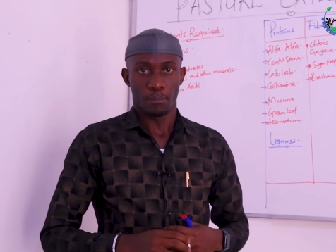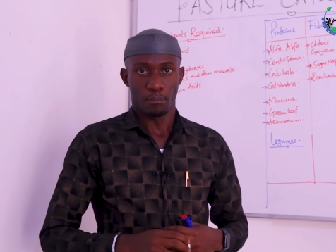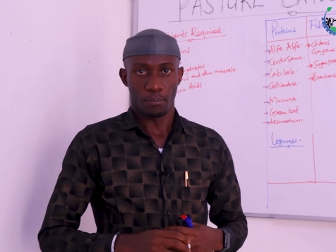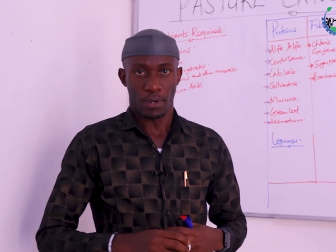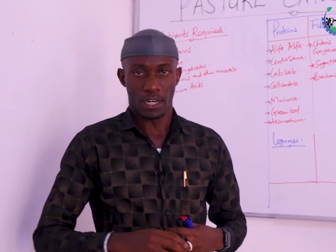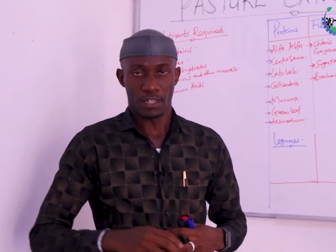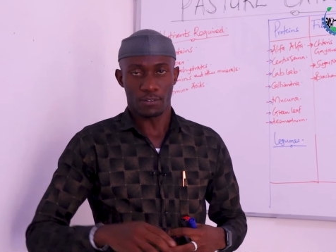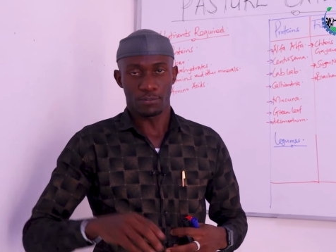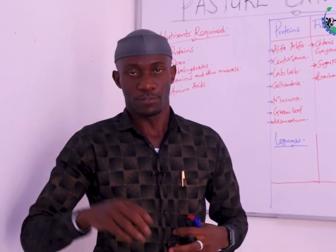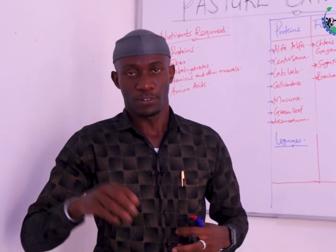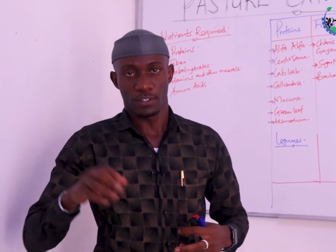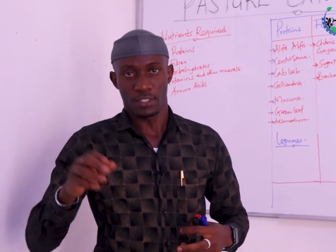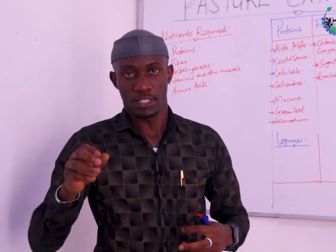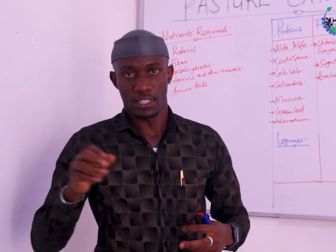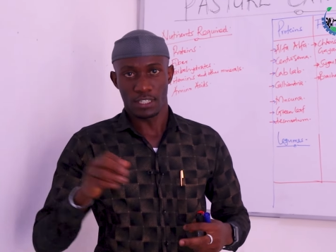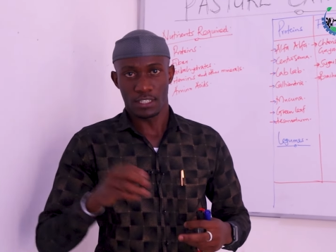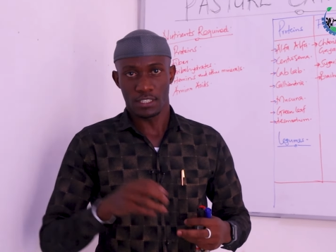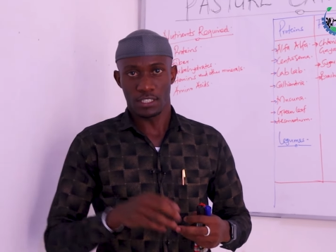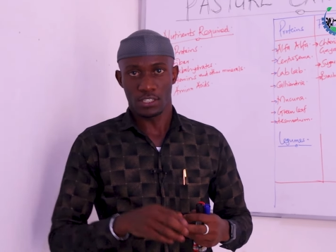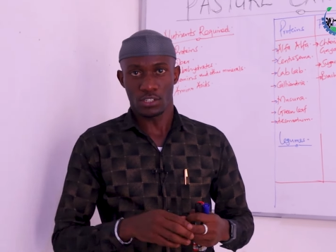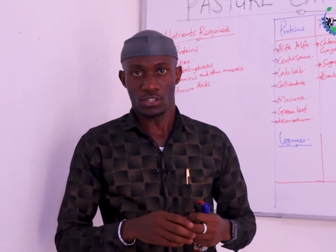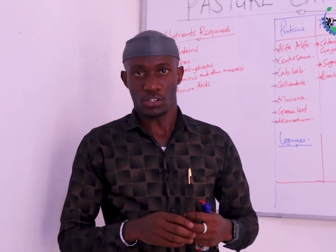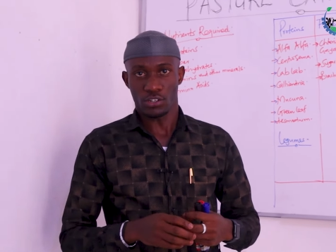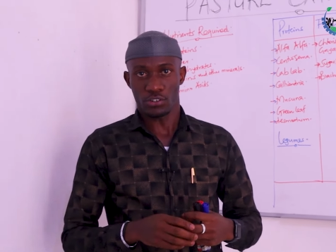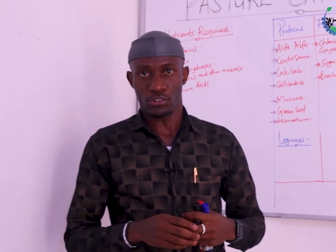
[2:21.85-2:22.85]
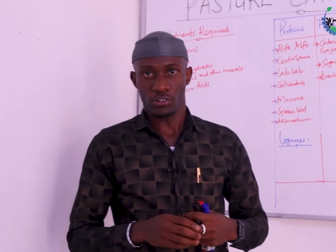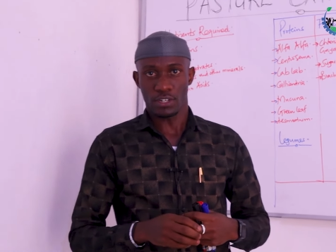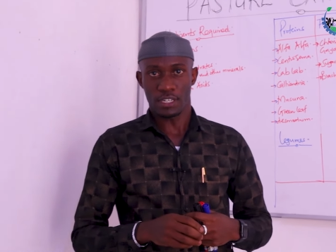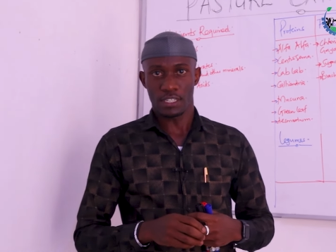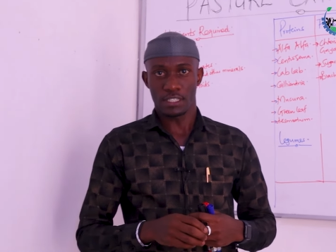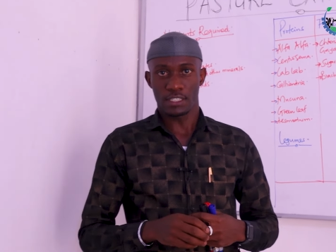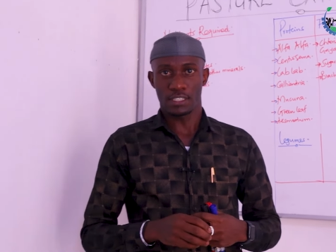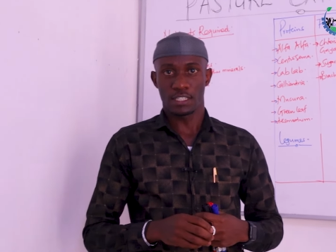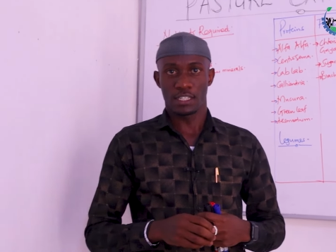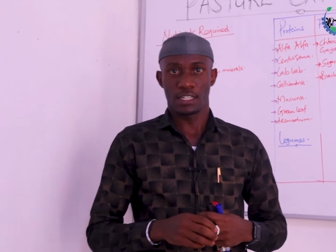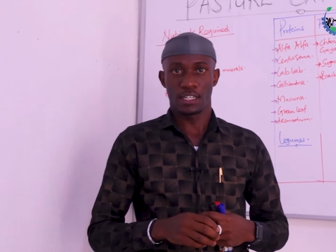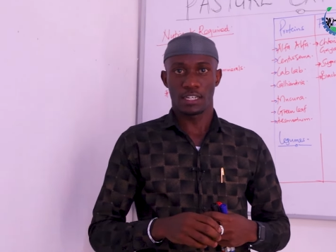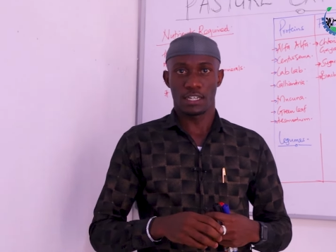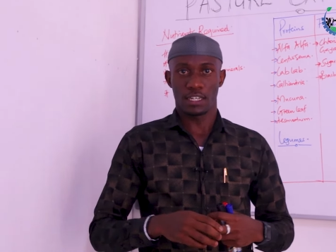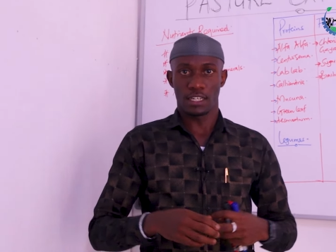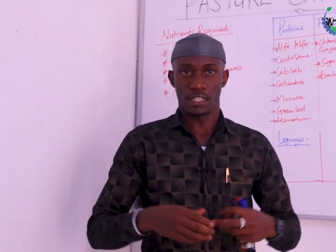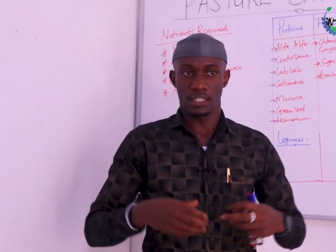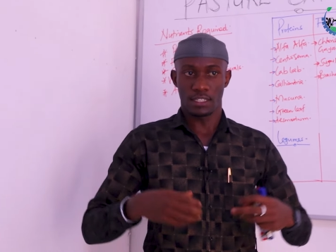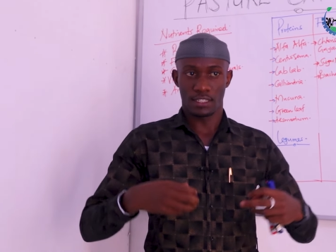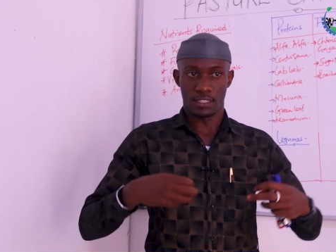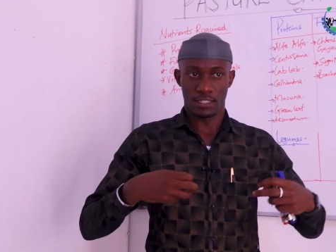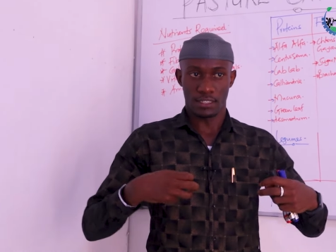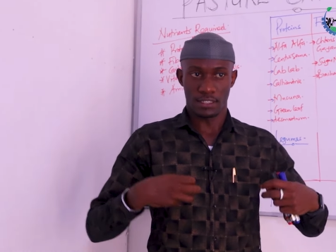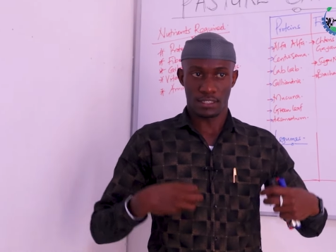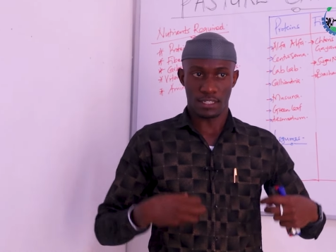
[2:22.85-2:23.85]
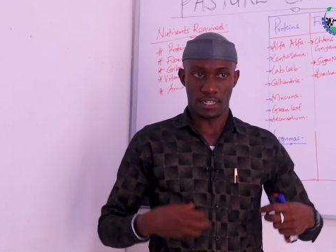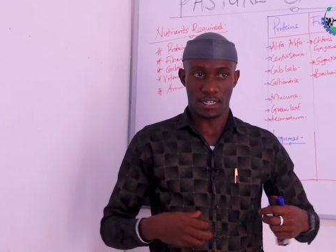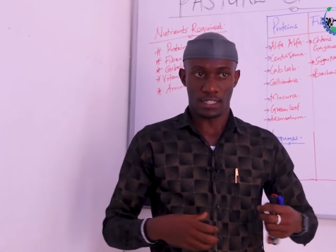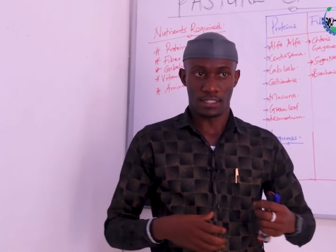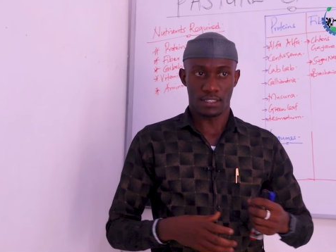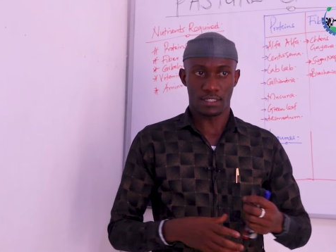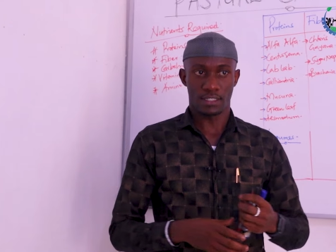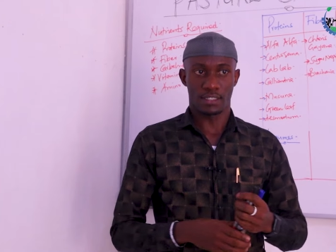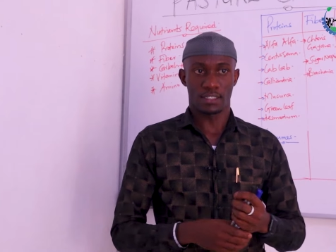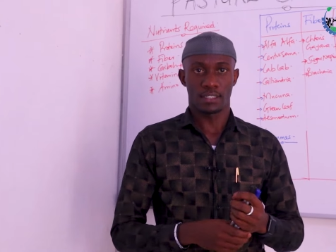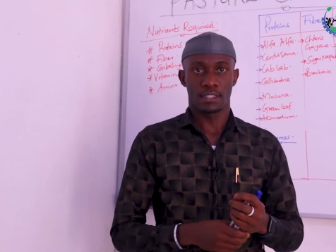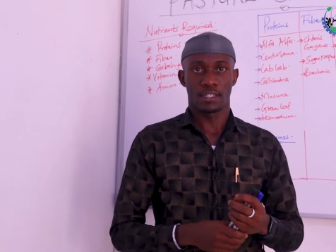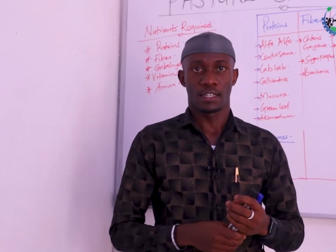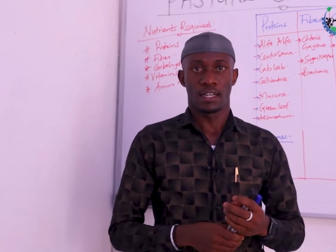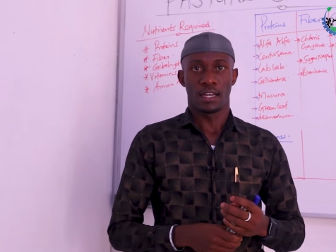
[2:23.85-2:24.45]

But for the zero grazing, it is just